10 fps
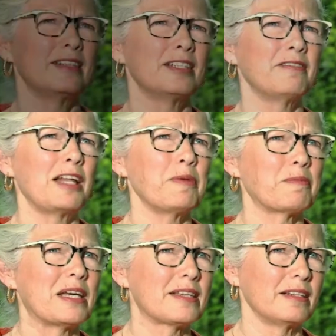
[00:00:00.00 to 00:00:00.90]
developing
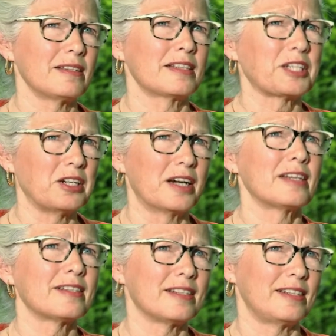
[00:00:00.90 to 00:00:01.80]
my skills as an
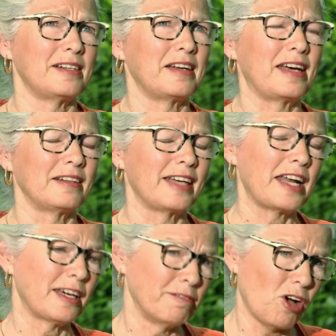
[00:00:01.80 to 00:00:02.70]
artist uh, and
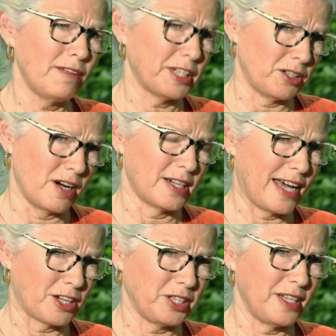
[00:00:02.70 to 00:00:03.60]
getting involved in art
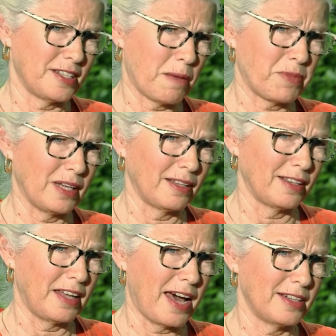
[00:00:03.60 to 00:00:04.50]
actually is something
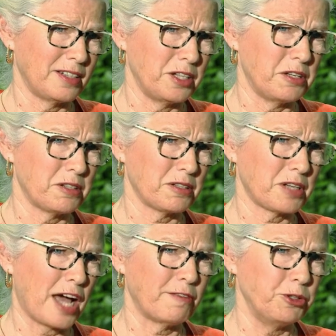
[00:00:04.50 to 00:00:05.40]
that is
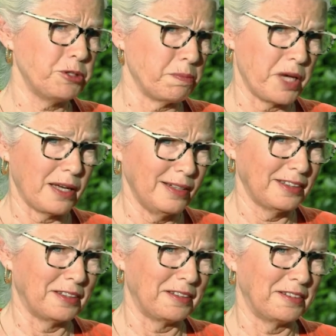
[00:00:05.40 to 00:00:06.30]
kind of new to me
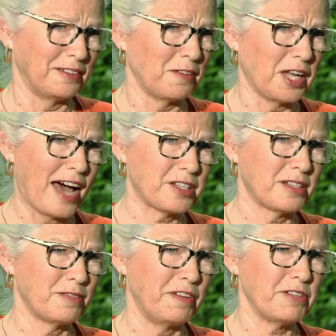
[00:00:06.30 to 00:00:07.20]
in the last
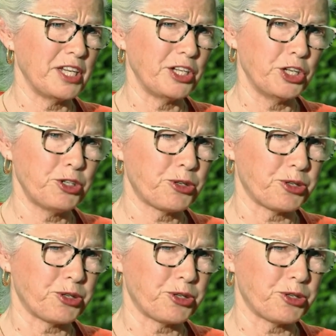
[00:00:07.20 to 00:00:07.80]
15 years or